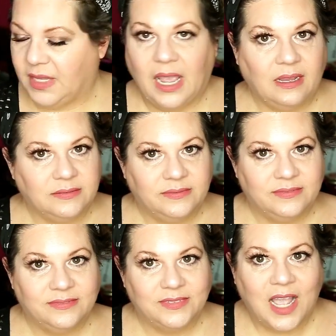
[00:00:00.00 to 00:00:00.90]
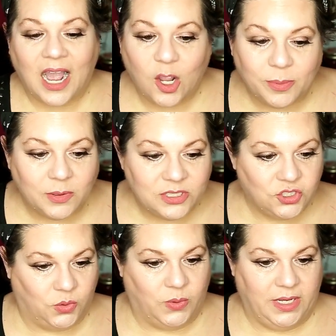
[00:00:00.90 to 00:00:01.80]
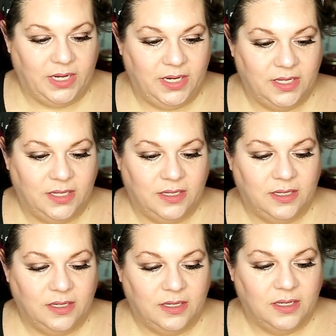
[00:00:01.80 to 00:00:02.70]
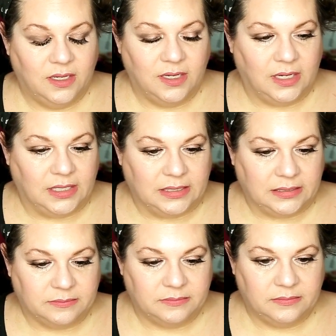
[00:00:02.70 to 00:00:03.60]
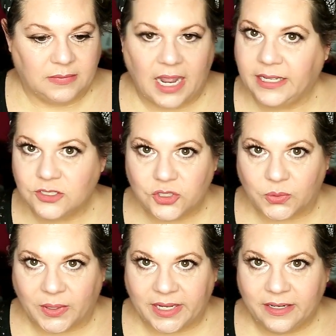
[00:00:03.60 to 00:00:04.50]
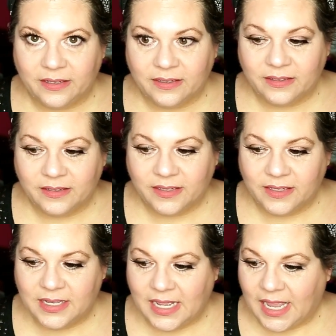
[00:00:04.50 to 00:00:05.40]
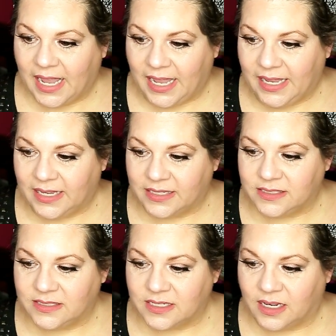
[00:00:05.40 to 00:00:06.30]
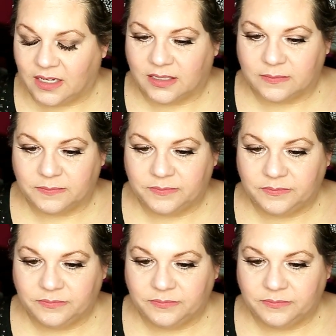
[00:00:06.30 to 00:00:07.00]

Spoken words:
yeah, I hope you enjoyed. I enjoyed. And I